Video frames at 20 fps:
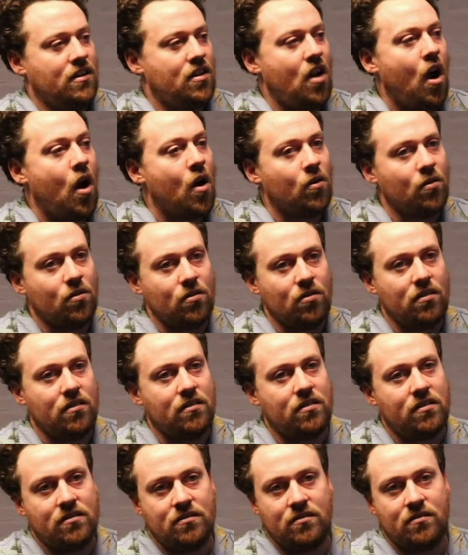
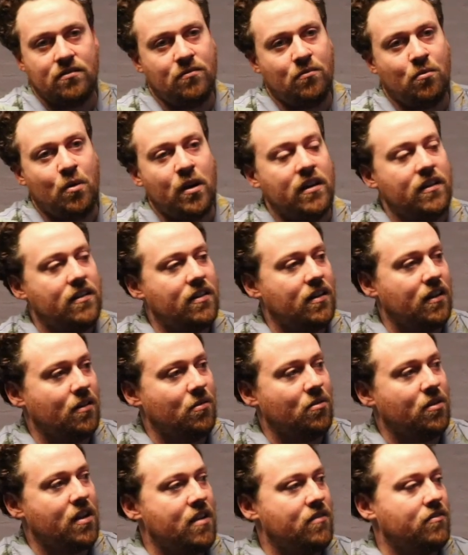cold
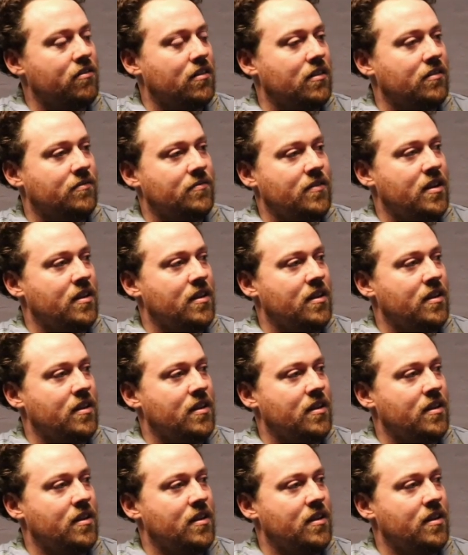winter, whatever,